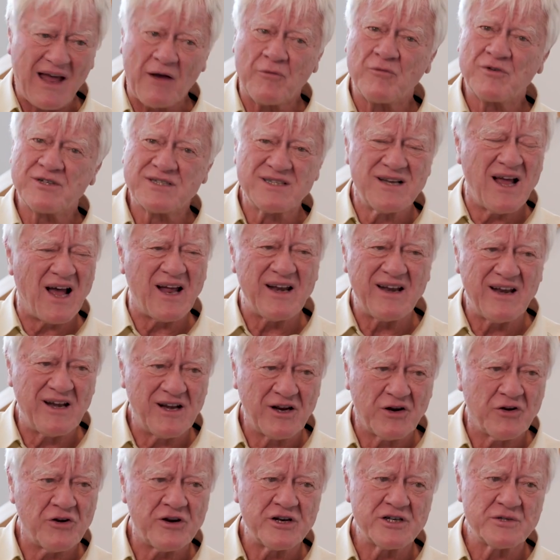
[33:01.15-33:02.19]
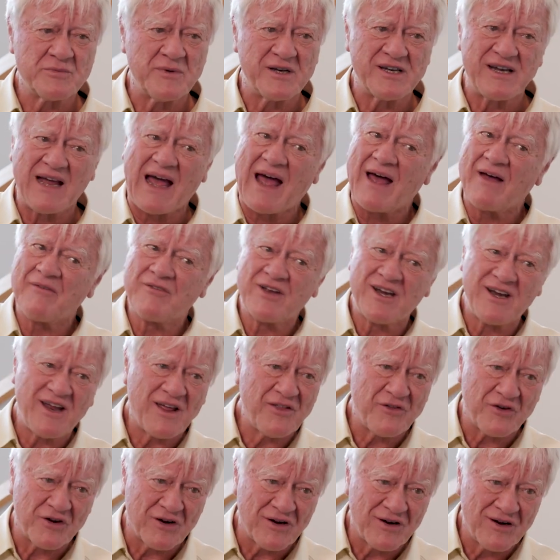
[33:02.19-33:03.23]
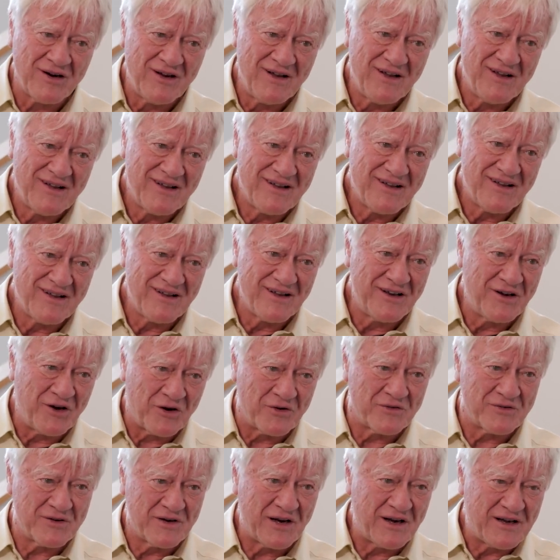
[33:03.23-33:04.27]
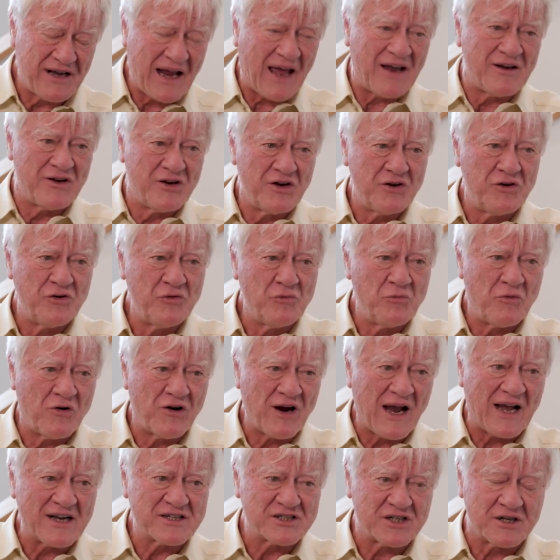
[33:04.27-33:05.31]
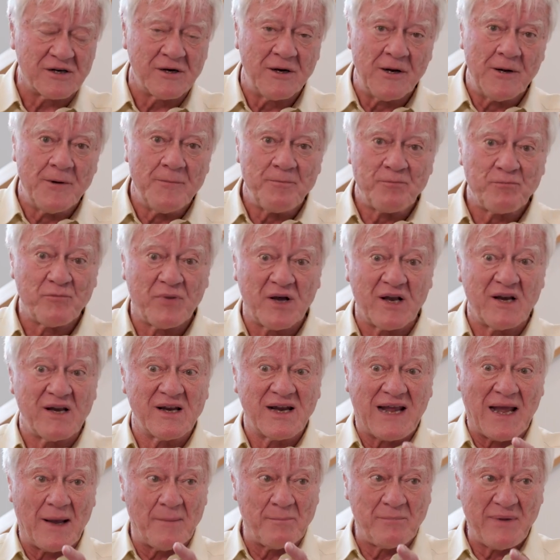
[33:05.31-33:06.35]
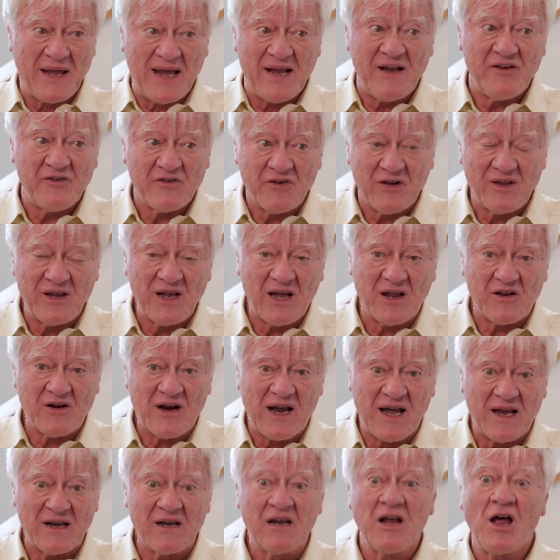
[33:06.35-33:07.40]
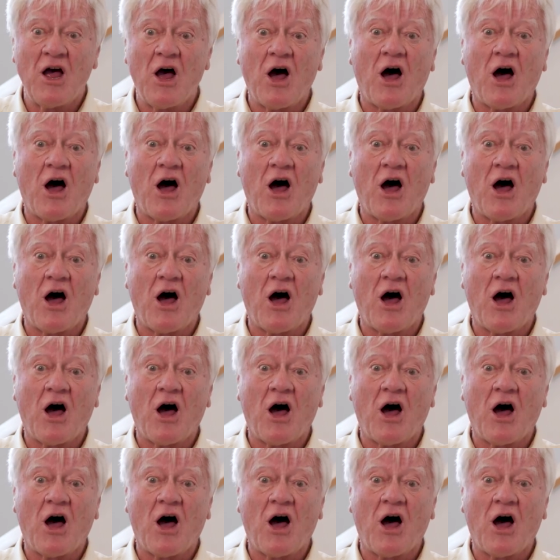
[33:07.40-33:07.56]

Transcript: That was not an encouragement to have another. You know, to, to do more action. But campaigns, on the other hand,